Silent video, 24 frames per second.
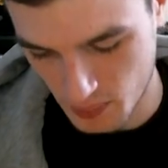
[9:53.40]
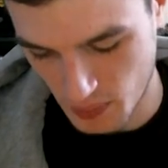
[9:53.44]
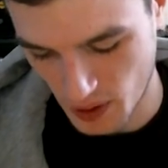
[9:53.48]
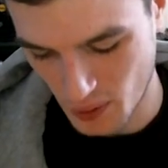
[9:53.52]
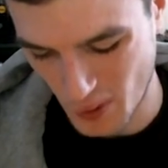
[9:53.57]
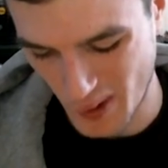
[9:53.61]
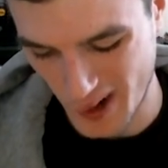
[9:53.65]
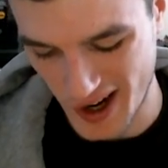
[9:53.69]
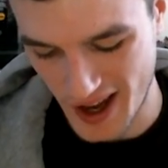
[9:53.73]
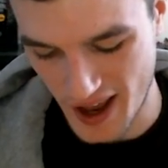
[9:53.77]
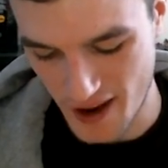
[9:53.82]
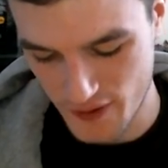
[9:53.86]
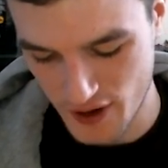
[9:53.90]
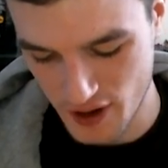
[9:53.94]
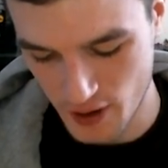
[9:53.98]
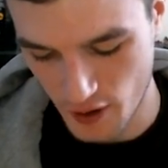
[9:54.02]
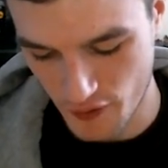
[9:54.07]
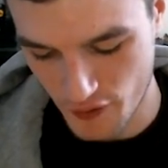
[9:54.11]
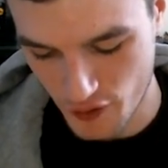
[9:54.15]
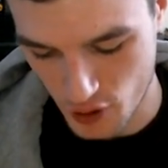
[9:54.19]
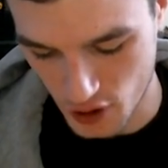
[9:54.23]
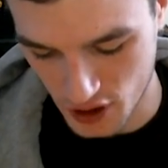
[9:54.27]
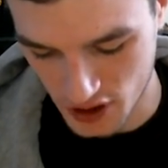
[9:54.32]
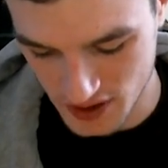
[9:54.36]
but we're having
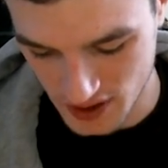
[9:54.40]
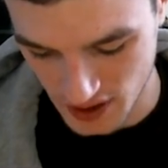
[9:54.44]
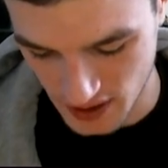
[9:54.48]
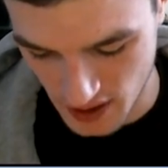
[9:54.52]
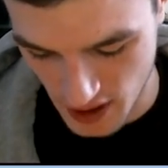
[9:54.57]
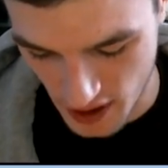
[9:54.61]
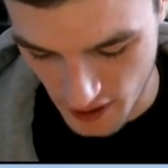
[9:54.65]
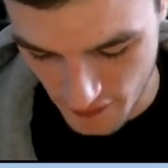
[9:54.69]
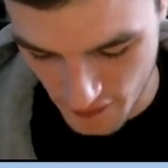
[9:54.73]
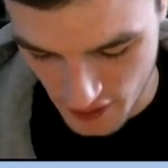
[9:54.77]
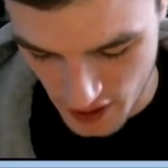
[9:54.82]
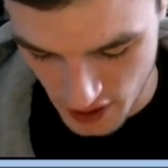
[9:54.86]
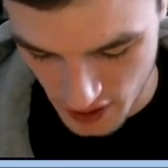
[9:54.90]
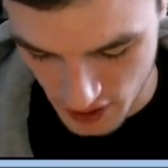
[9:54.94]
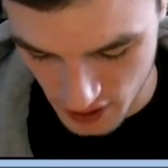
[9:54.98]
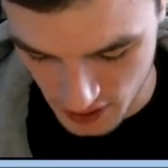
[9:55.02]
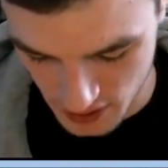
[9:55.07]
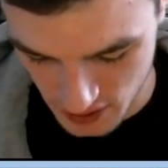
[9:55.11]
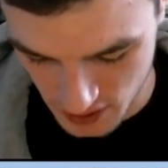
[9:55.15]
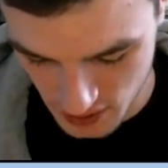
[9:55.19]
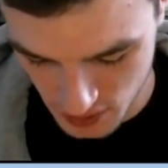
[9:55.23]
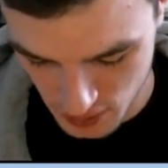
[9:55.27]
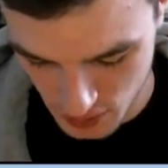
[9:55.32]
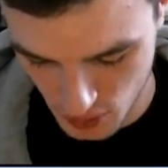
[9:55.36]
of course enough
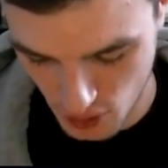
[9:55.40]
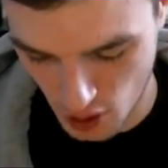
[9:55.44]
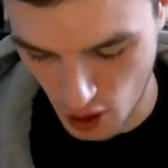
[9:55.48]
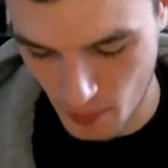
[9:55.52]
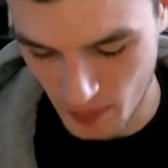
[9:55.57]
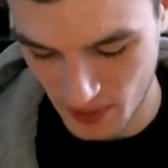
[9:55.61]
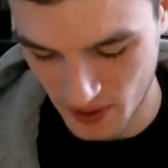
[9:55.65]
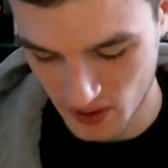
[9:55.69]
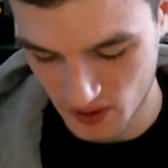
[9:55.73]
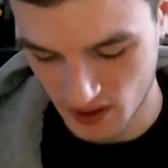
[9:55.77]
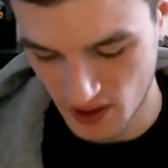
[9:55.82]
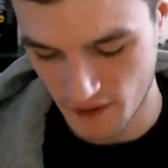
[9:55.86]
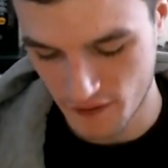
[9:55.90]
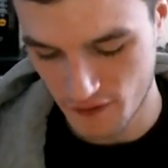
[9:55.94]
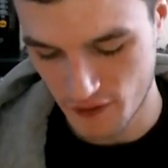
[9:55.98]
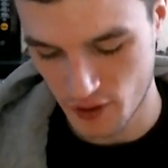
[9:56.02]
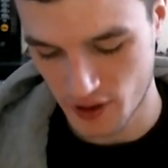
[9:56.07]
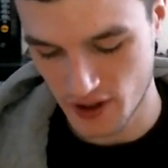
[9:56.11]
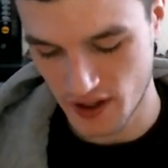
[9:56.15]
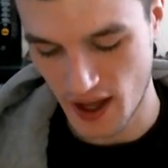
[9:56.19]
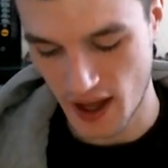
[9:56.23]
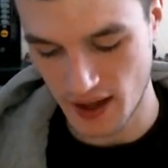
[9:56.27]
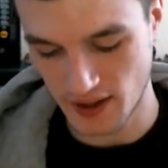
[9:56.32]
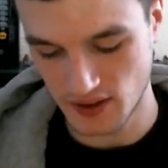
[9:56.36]
gears to compensate for
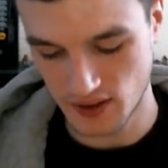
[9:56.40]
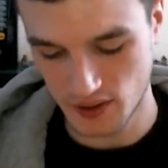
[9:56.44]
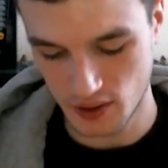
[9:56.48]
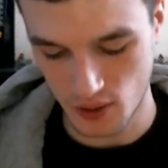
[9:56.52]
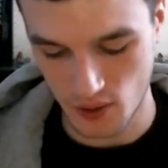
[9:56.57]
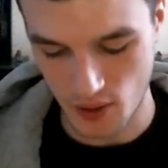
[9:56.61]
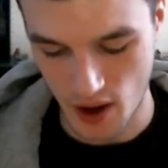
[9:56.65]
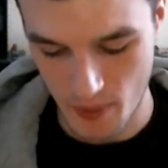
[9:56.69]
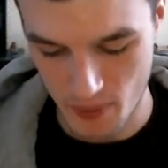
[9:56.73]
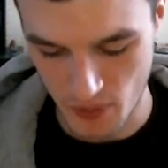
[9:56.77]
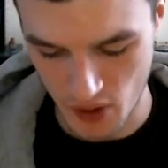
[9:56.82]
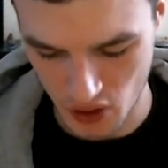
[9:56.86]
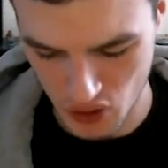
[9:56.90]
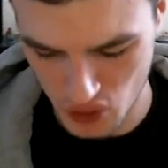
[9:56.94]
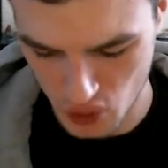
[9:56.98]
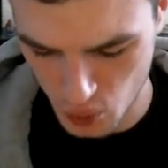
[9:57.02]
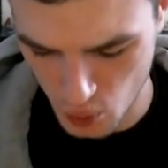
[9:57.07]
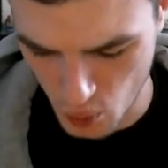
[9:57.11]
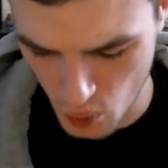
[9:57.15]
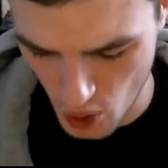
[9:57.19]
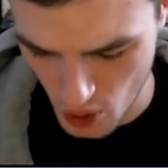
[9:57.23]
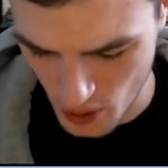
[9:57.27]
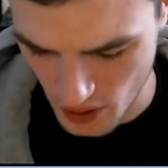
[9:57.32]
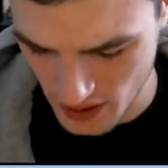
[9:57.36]
that, so I'm not too
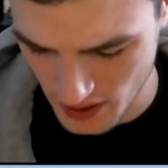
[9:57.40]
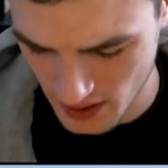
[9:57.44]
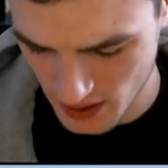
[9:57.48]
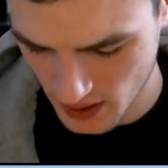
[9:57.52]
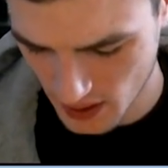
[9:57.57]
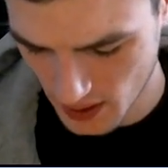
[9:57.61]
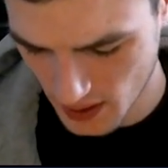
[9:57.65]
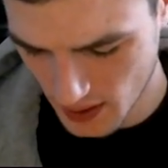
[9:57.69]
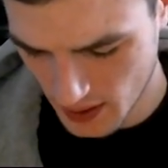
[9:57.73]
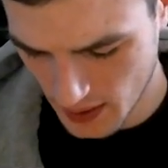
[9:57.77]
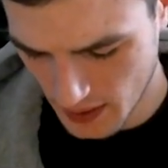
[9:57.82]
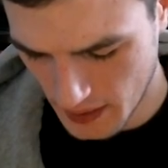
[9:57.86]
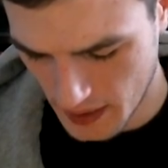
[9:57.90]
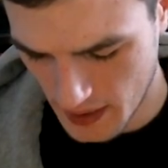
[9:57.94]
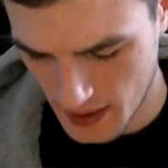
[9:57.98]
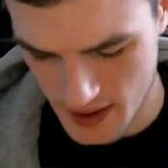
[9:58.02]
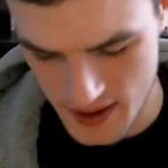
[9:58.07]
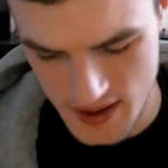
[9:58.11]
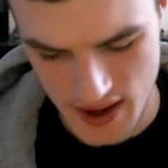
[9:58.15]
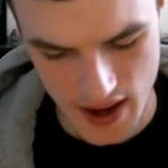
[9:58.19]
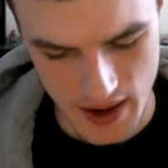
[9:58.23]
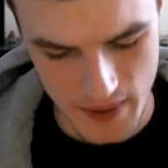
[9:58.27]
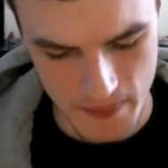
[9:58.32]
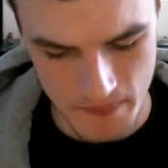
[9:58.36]
worried
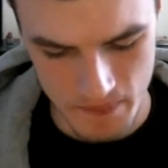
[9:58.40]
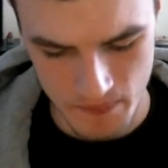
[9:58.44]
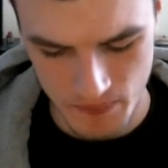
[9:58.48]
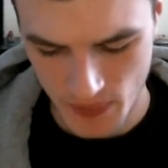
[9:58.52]
again.